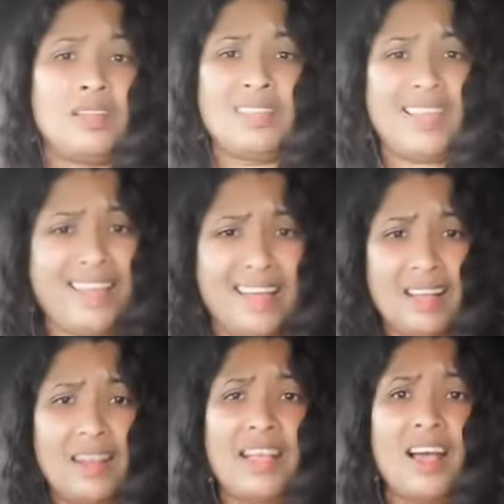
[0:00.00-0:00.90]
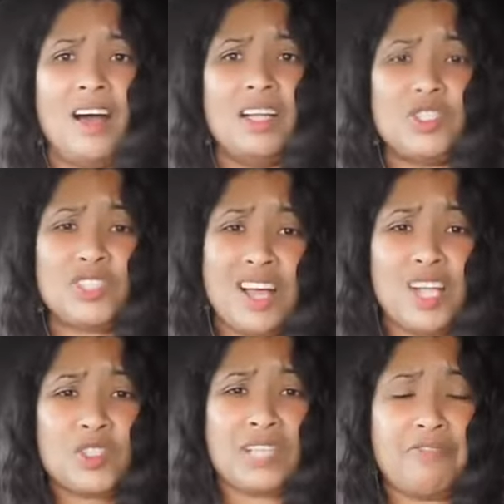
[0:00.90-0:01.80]
Yeah, like 100,
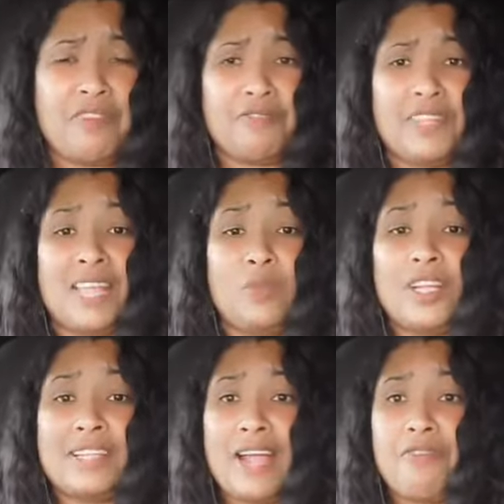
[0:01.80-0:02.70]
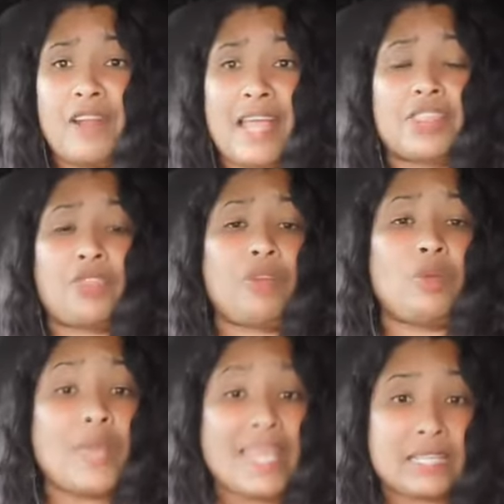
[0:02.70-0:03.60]
150, and we're there for like 3
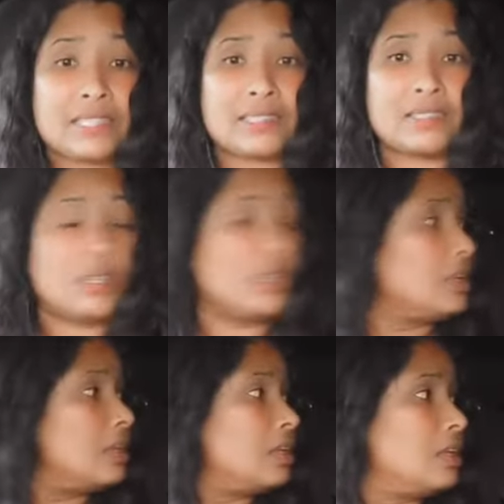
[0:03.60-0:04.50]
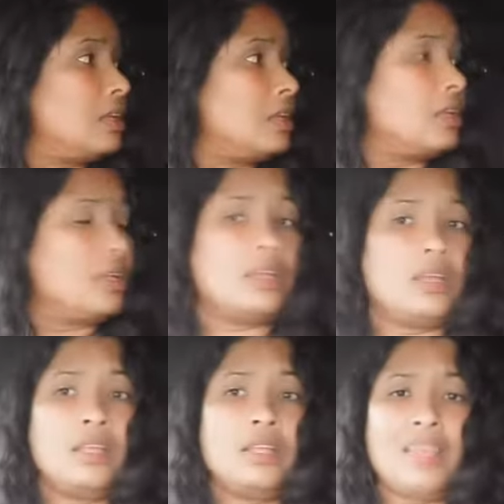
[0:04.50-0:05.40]
weeks.
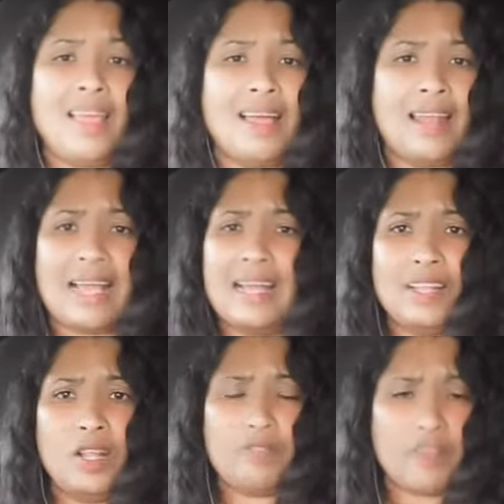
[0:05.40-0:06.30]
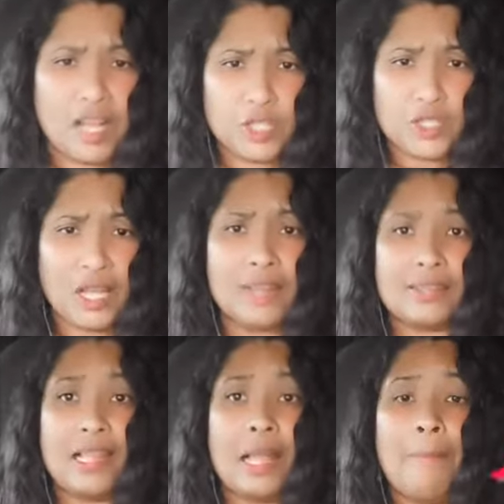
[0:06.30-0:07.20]
Yeah, like a little over $100, and
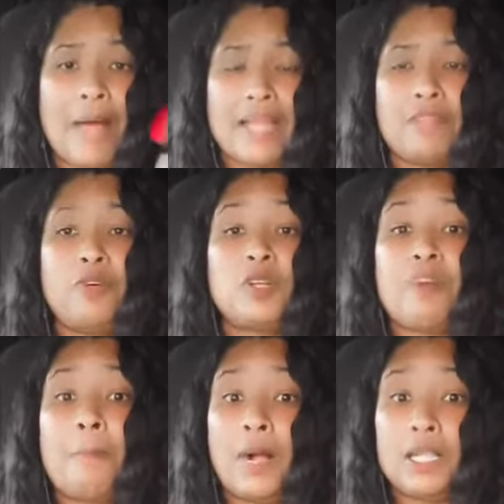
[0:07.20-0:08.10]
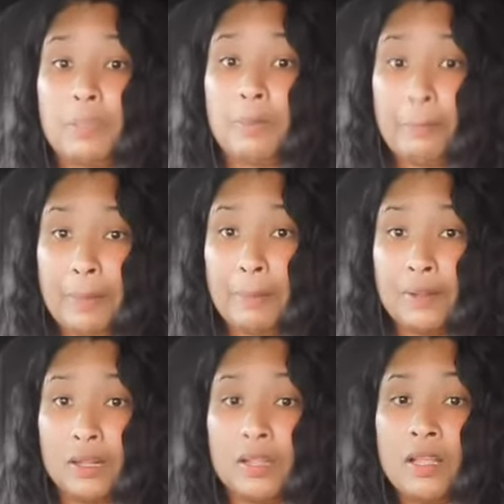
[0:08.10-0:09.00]
I'm buying food for multiple
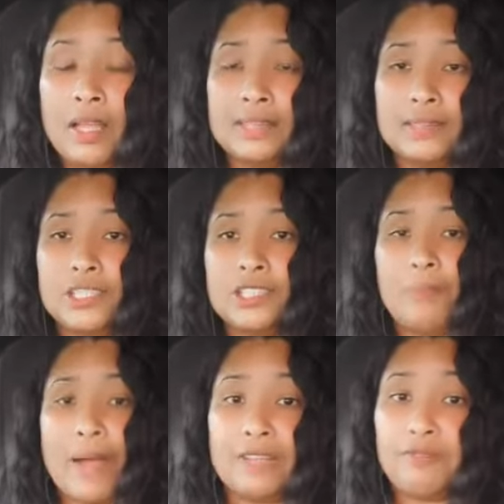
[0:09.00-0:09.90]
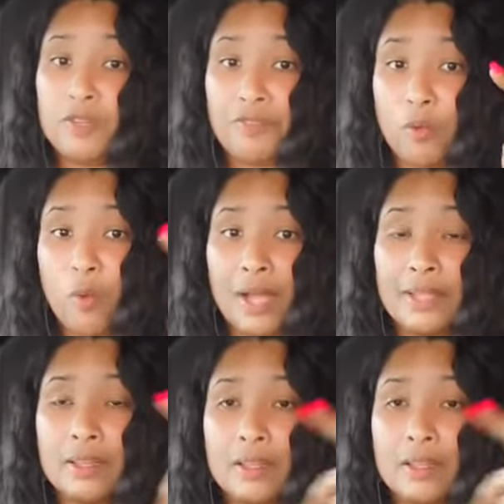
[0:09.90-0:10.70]
people. It's not just buying food for one.